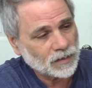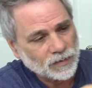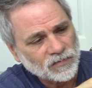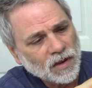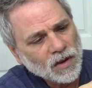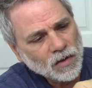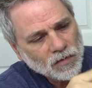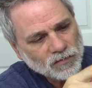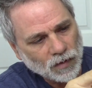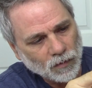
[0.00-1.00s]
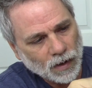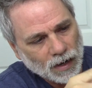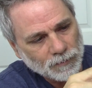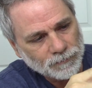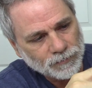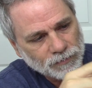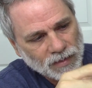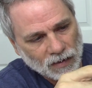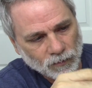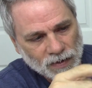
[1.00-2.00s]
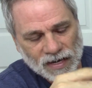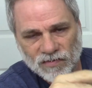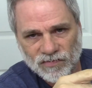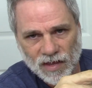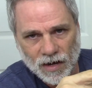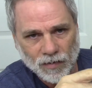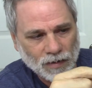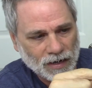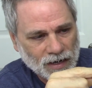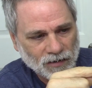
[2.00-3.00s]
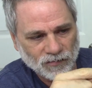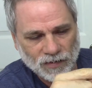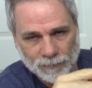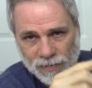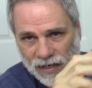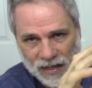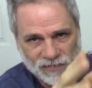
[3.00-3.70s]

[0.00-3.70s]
Anyways, so um, that ring is there, and then there's that pin.